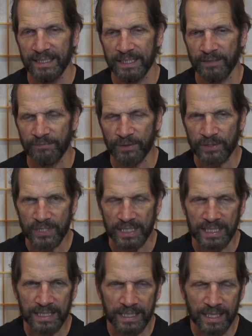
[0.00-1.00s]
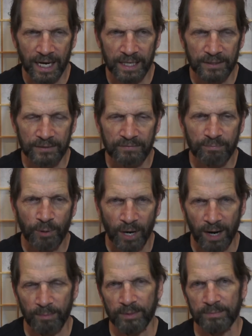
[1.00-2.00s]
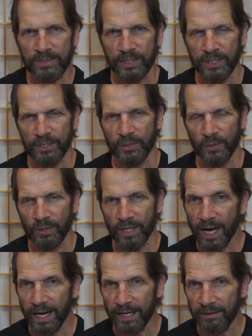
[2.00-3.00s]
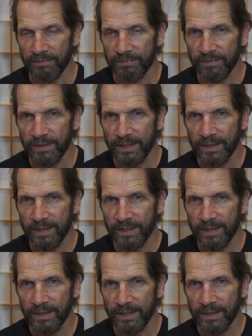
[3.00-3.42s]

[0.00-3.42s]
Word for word: If there's any kind of problems in your life